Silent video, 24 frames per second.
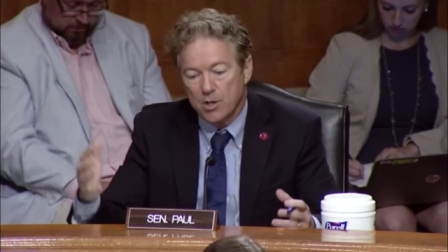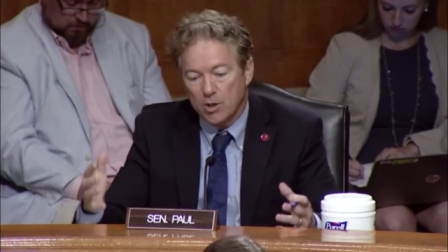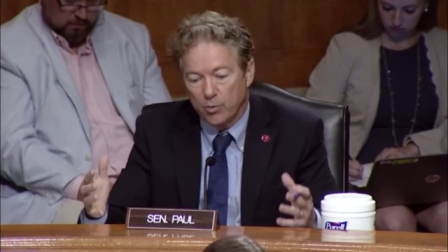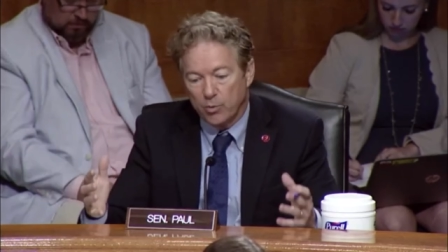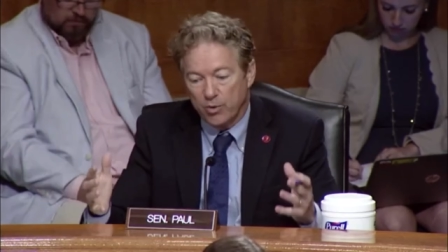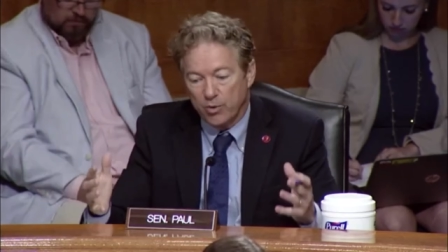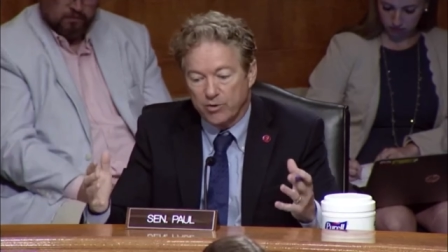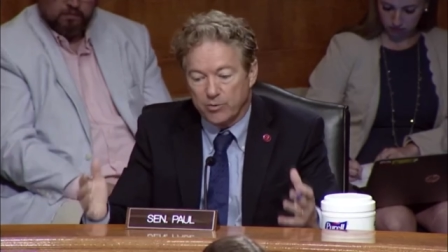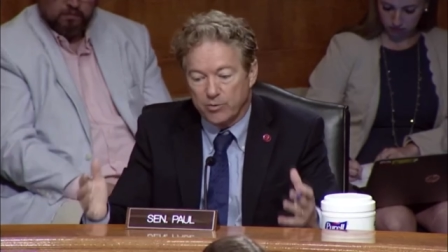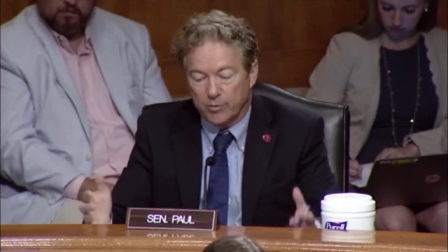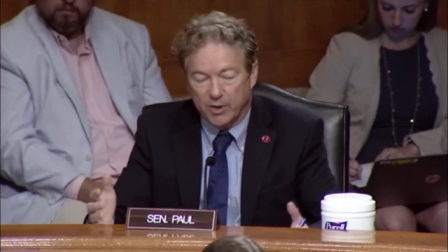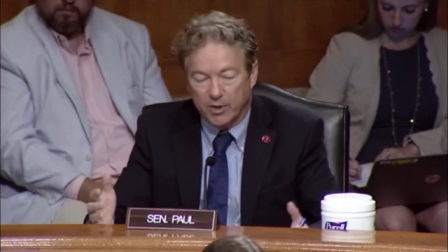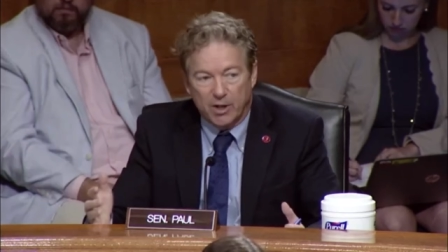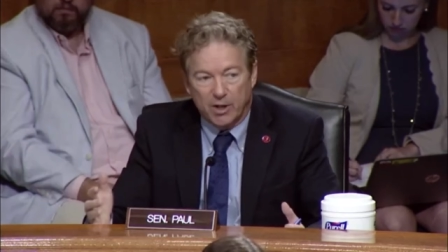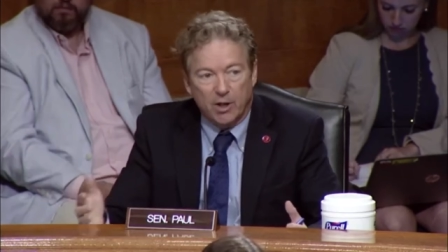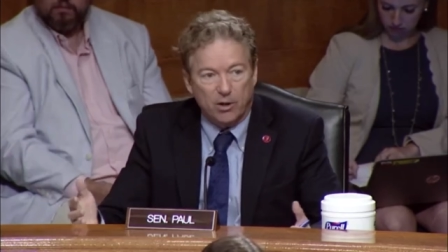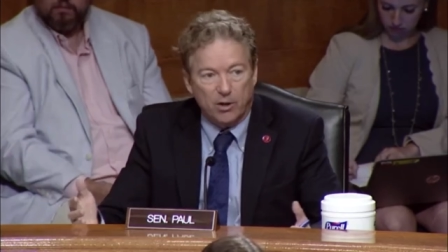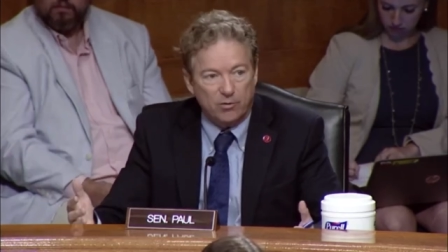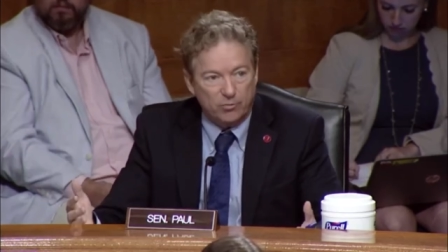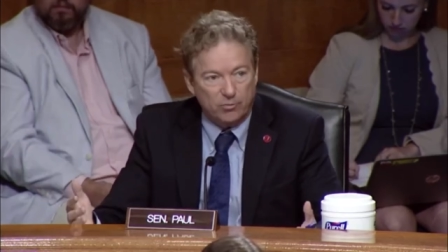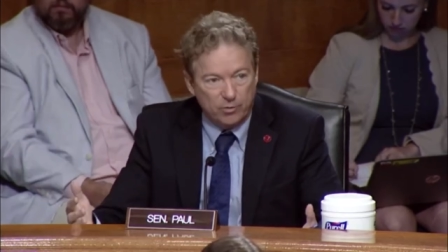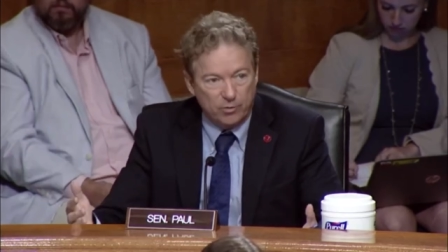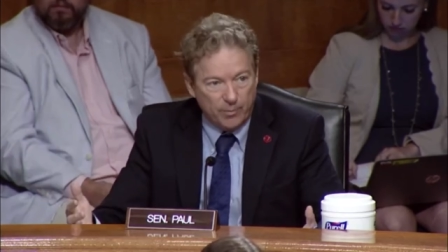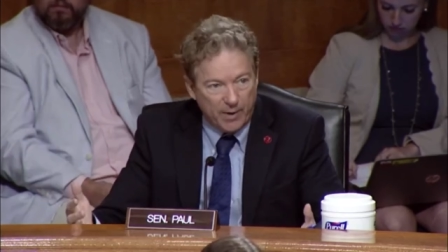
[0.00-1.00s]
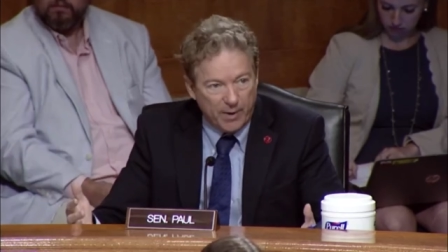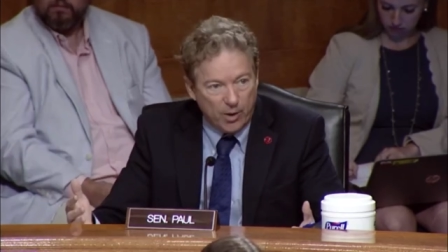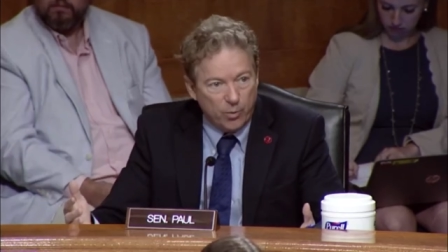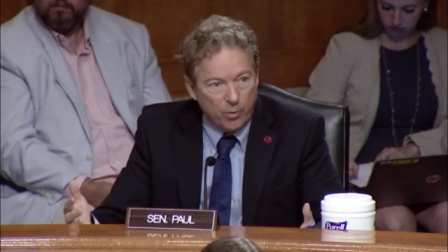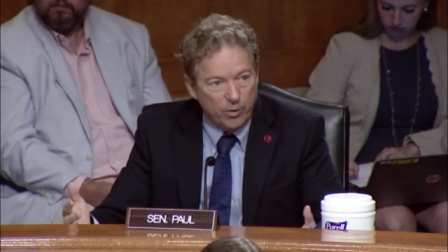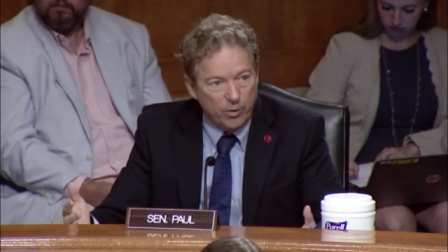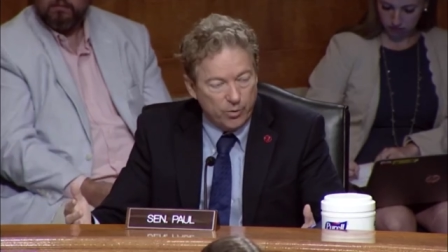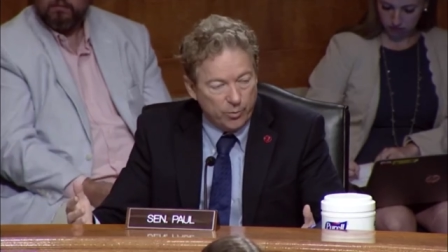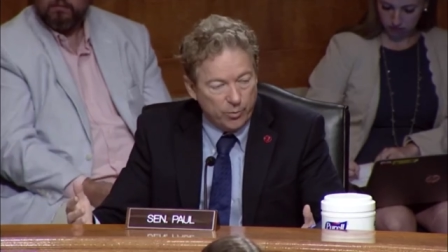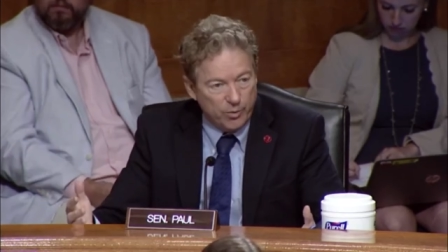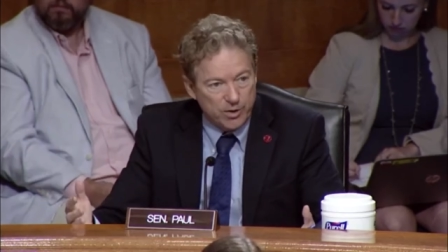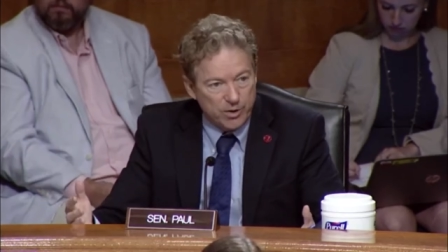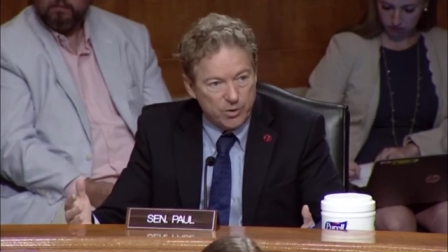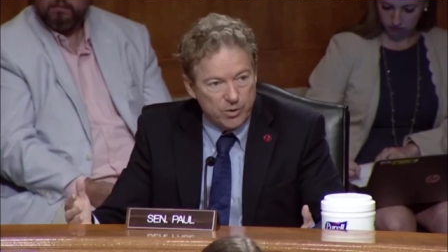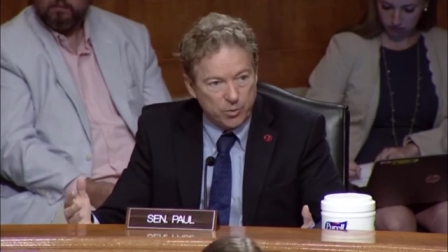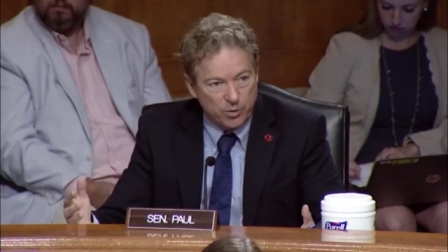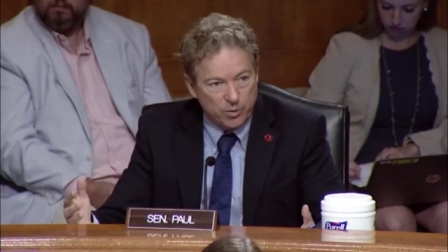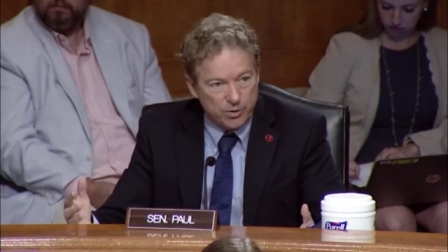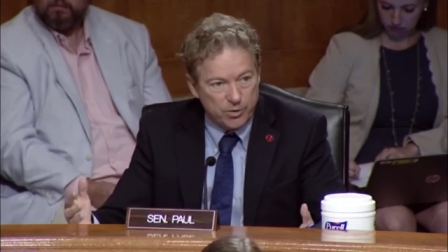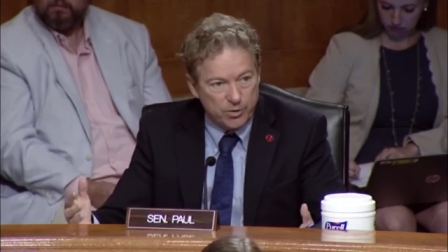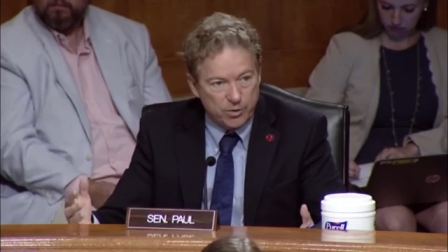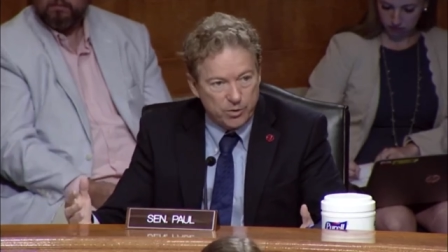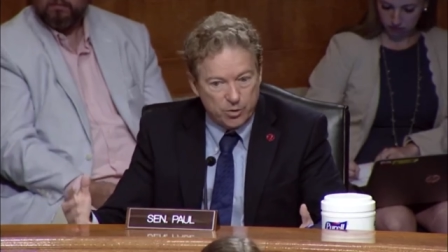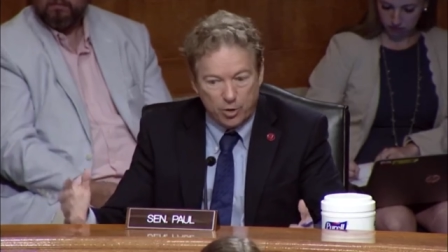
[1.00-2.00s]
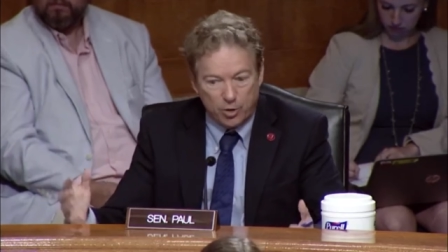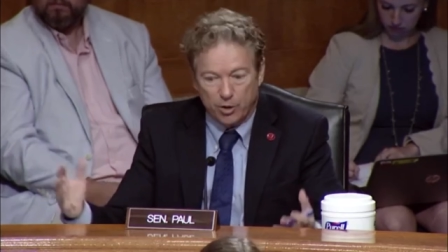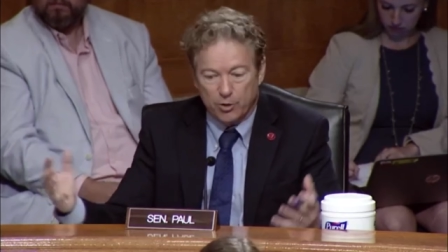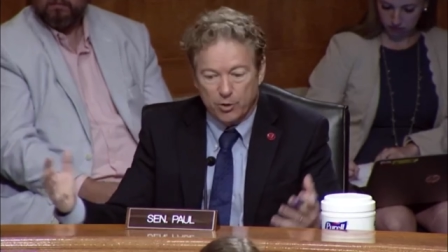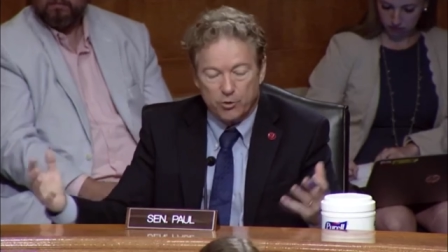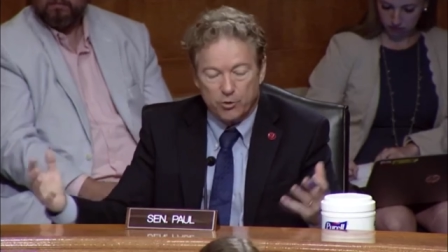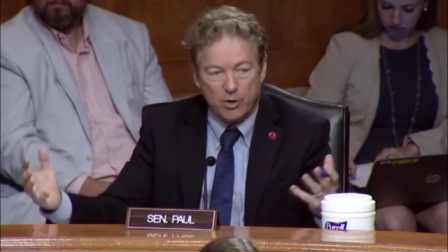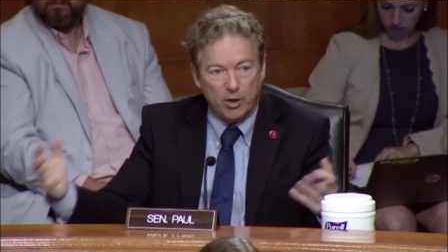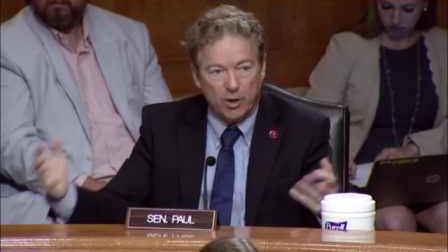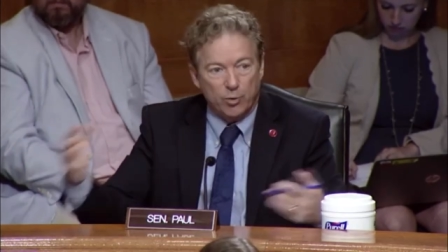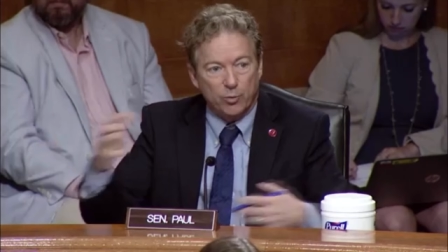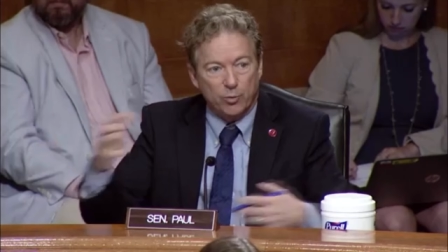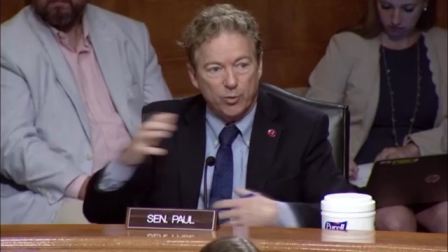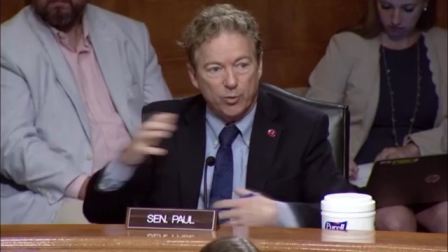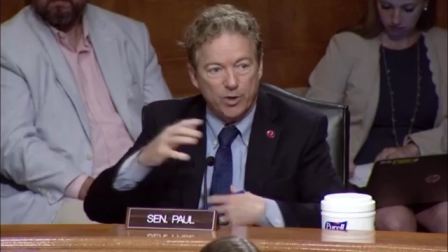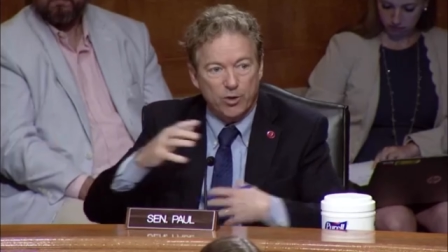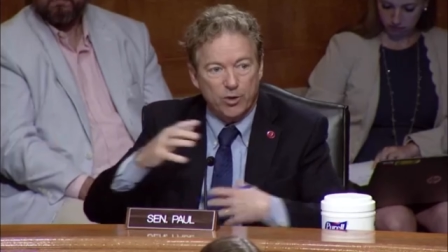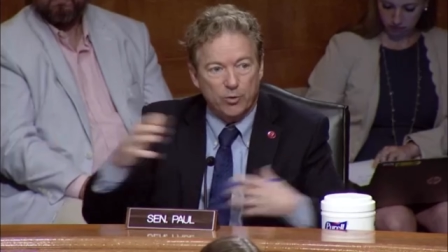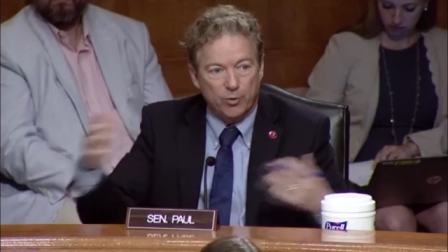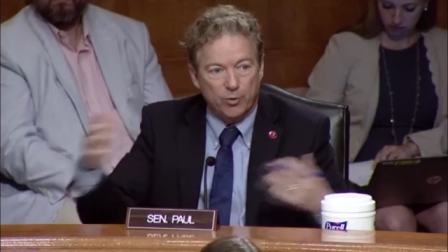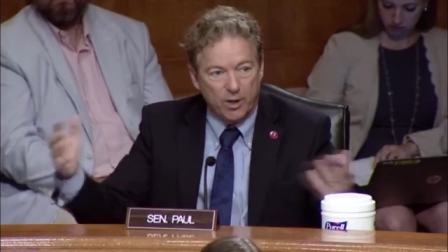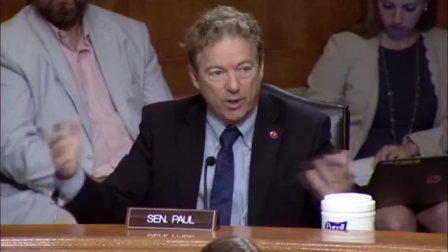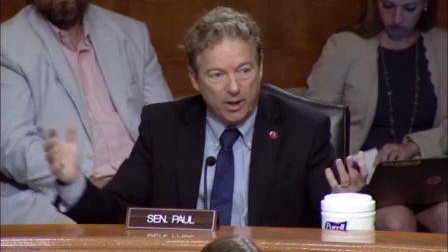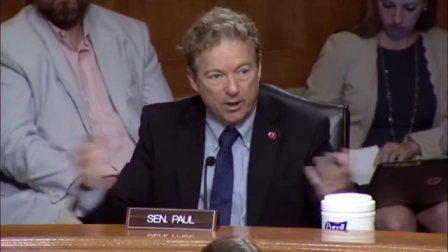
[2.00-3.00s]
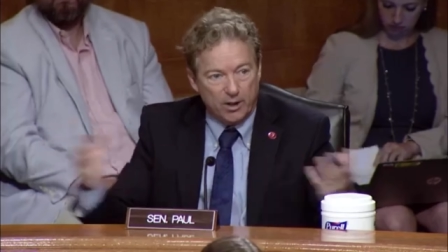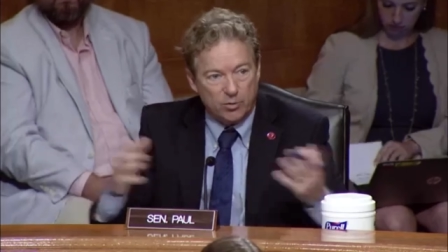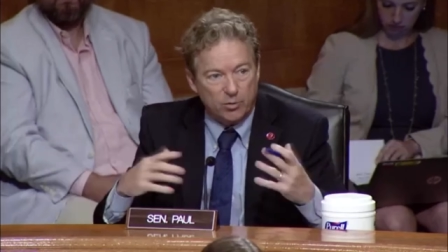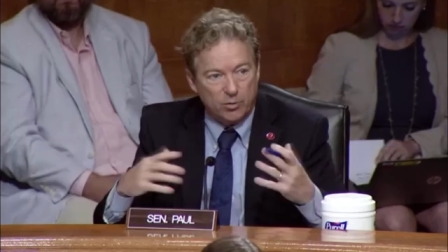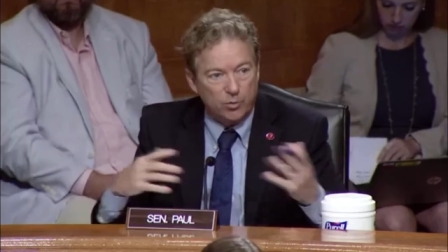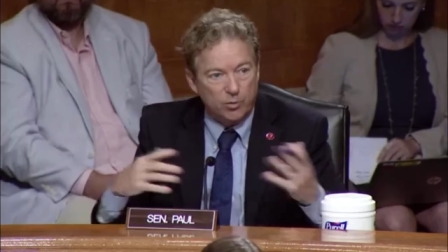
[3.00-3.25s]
We have to be careful about where the resources are and try to redirect